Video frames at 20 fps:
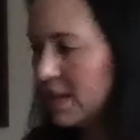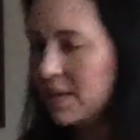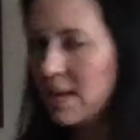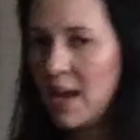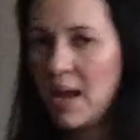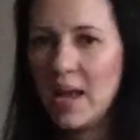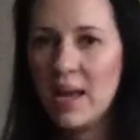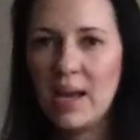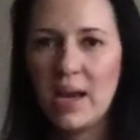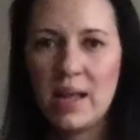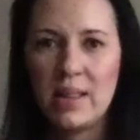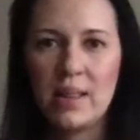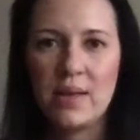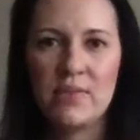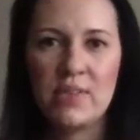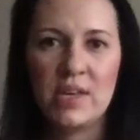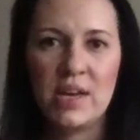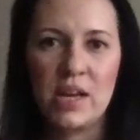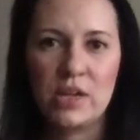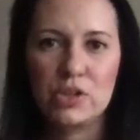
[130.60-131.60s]
Yay, I
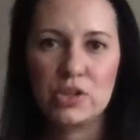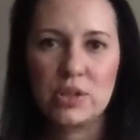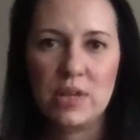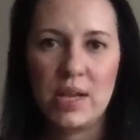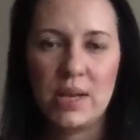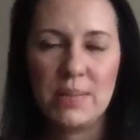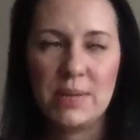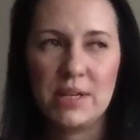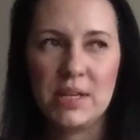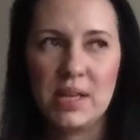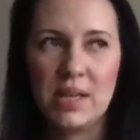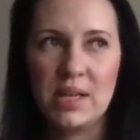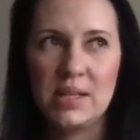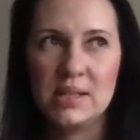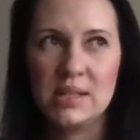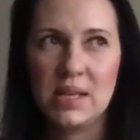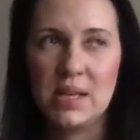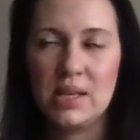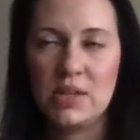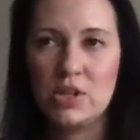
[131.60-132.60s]
love the natural light, but it is
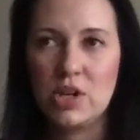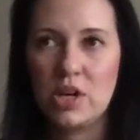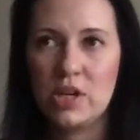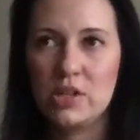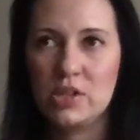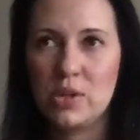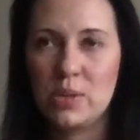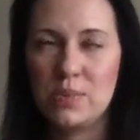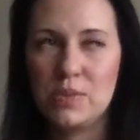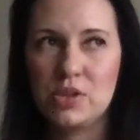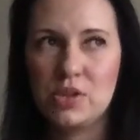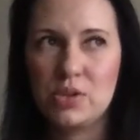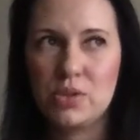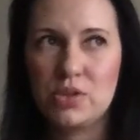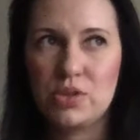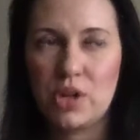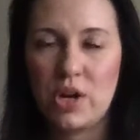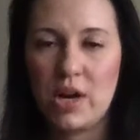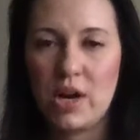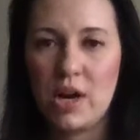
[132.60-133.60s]
getting dark, so I'm so
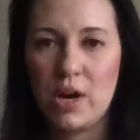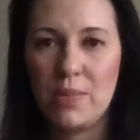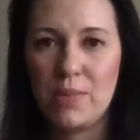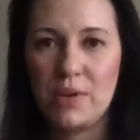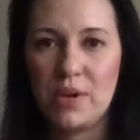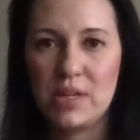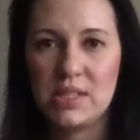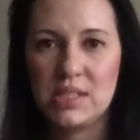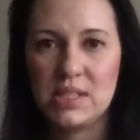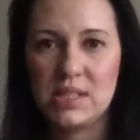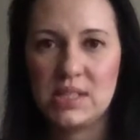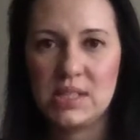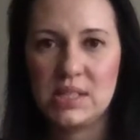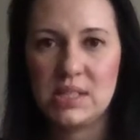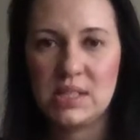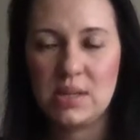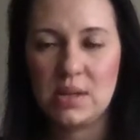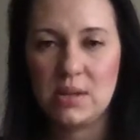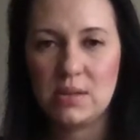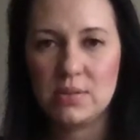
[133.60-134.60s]
sorry. I hope you guys can
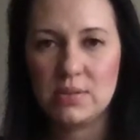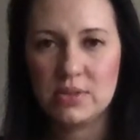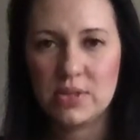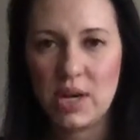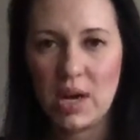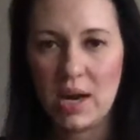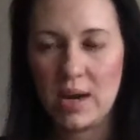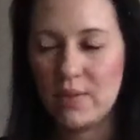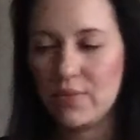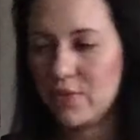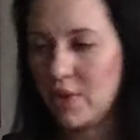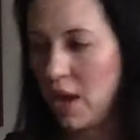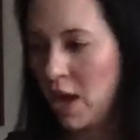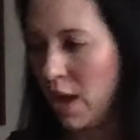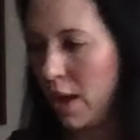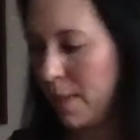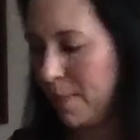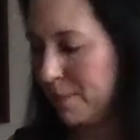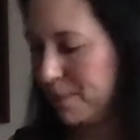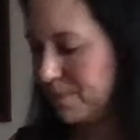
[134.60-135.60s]
still kind of
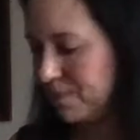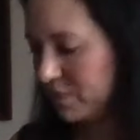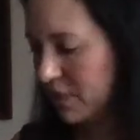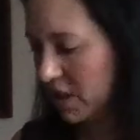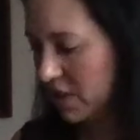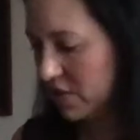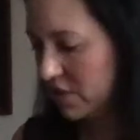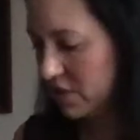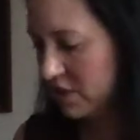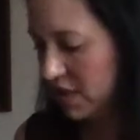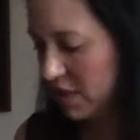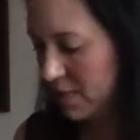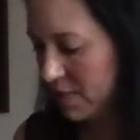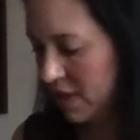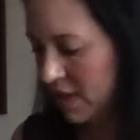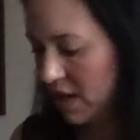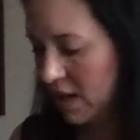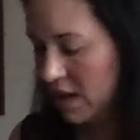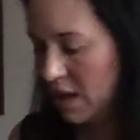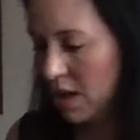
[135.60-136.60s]
see
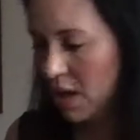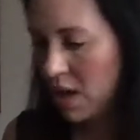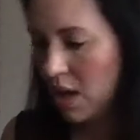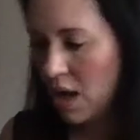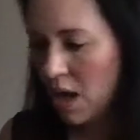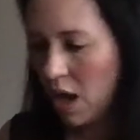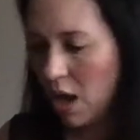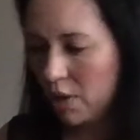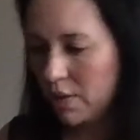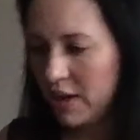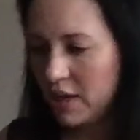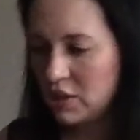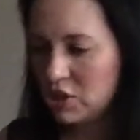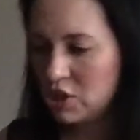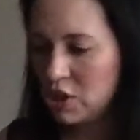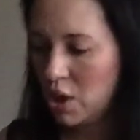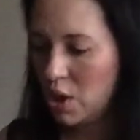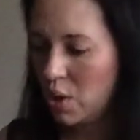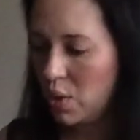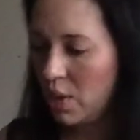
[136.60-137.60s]
me. All right,
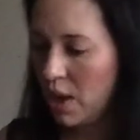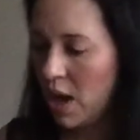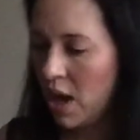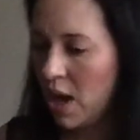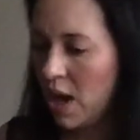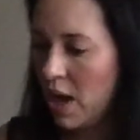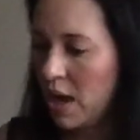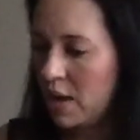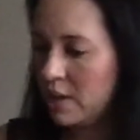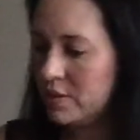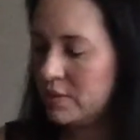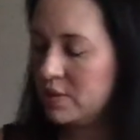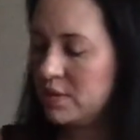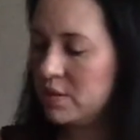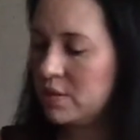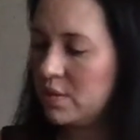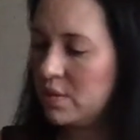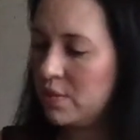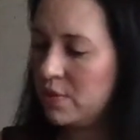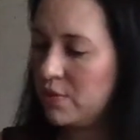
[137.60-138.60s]
so
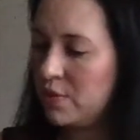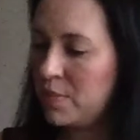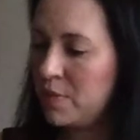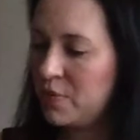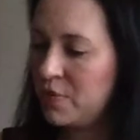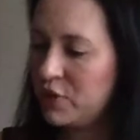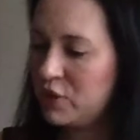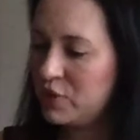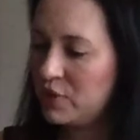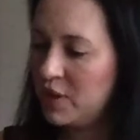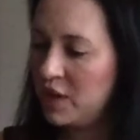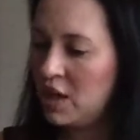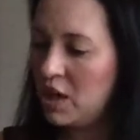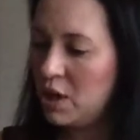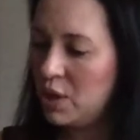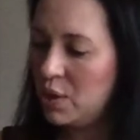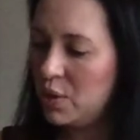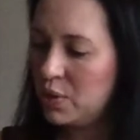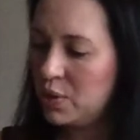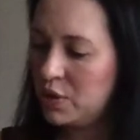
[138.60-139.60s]
from the first
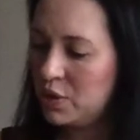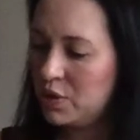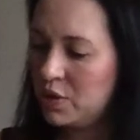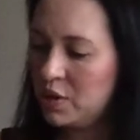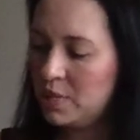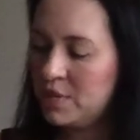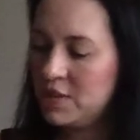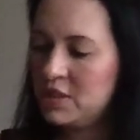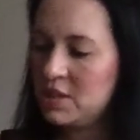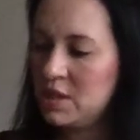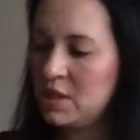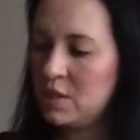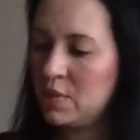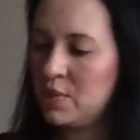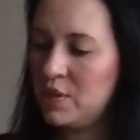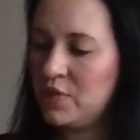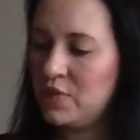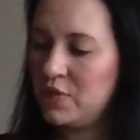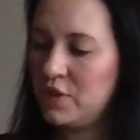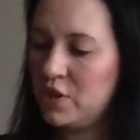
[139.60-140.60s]
video you could be dealing
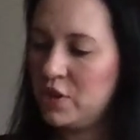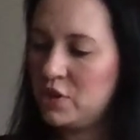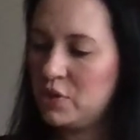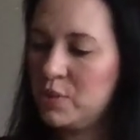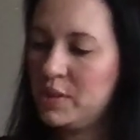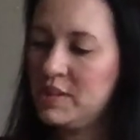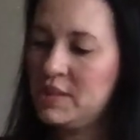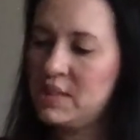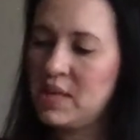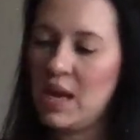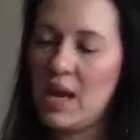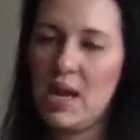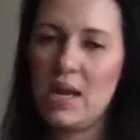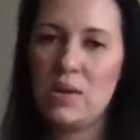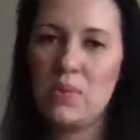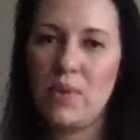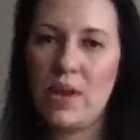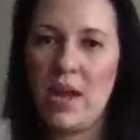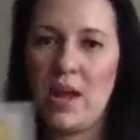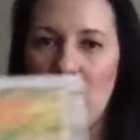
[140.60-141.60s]
with for your twin
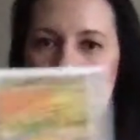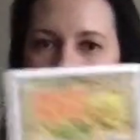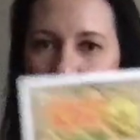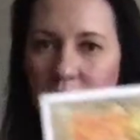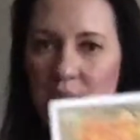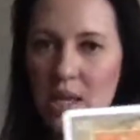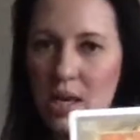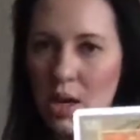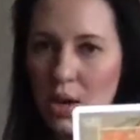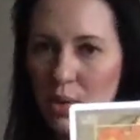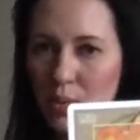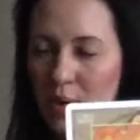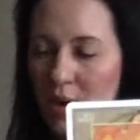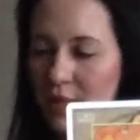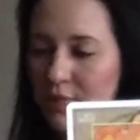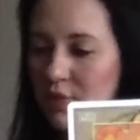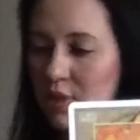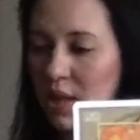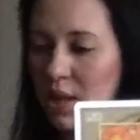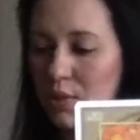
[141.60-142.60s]
sign, we have Leo. We
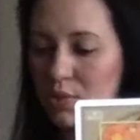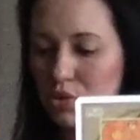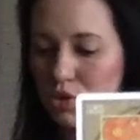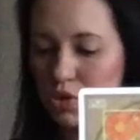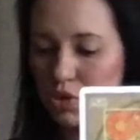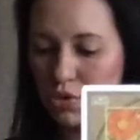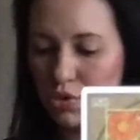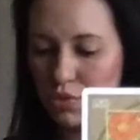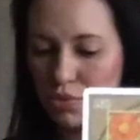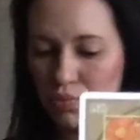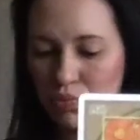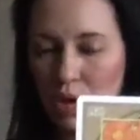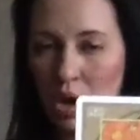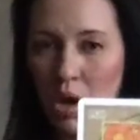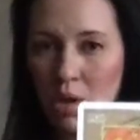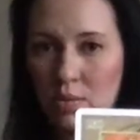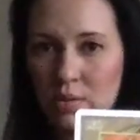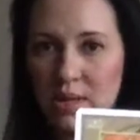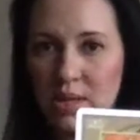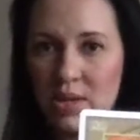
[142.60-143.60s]
have Leo
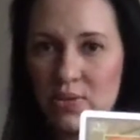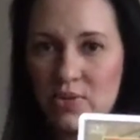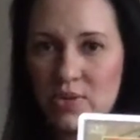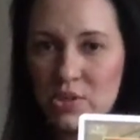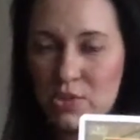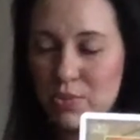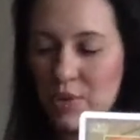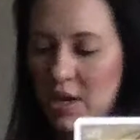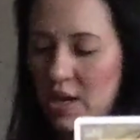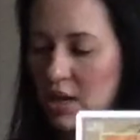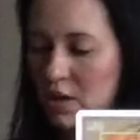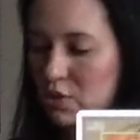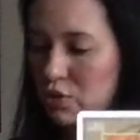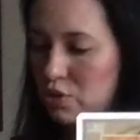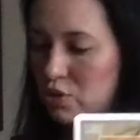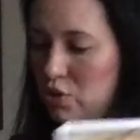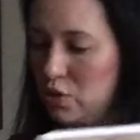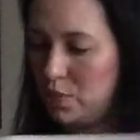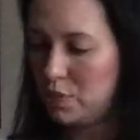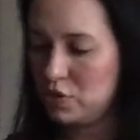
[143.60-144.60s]
strongly in this reading,
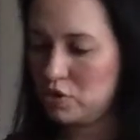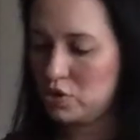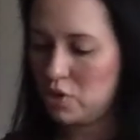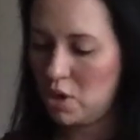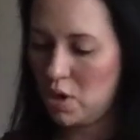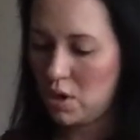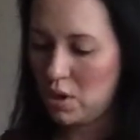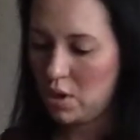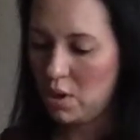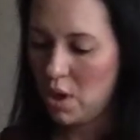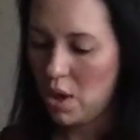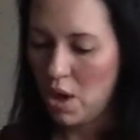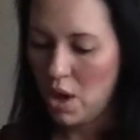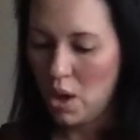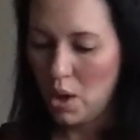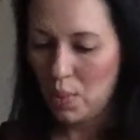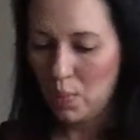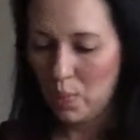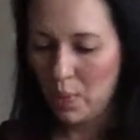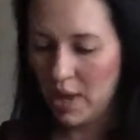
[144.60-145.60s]
super strong.
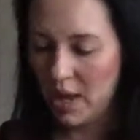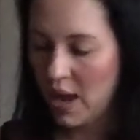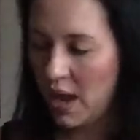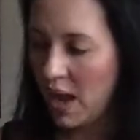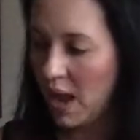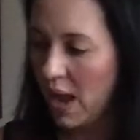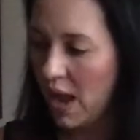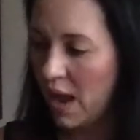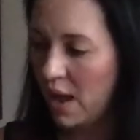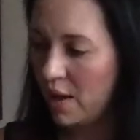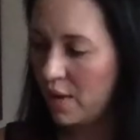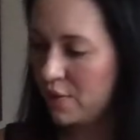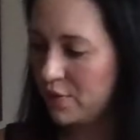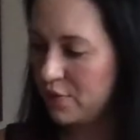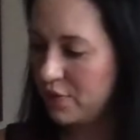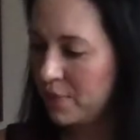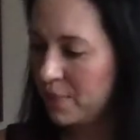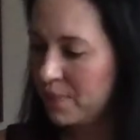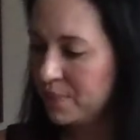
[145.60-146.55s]
We have